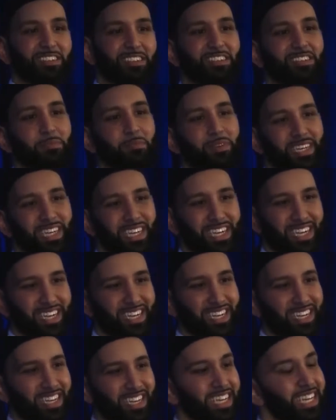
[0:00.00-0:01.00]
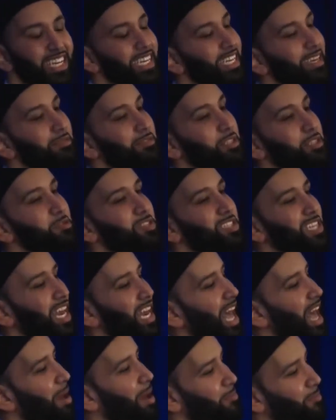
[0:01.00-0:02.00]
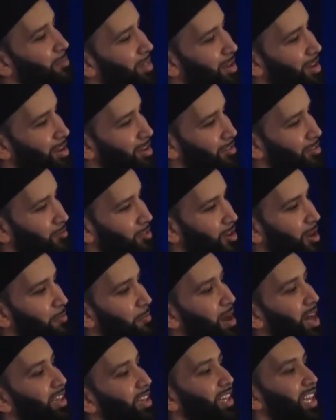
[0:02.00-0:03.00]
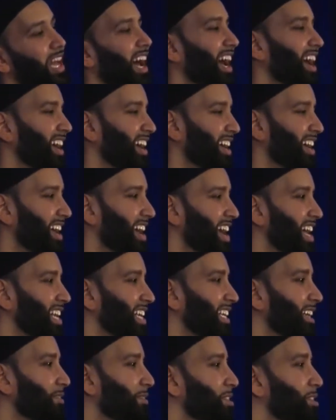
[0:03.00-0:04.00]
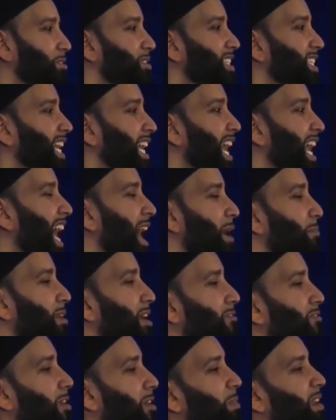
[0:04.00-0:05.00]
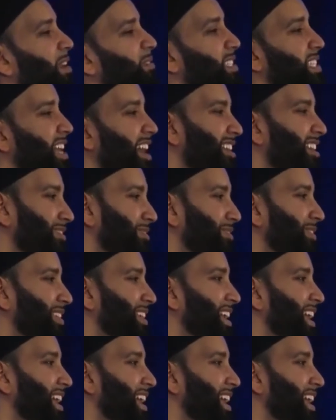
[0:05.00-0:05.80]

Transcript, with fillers: is Jibreel. Gives you salam from Allah, and He gives you salam from Himself.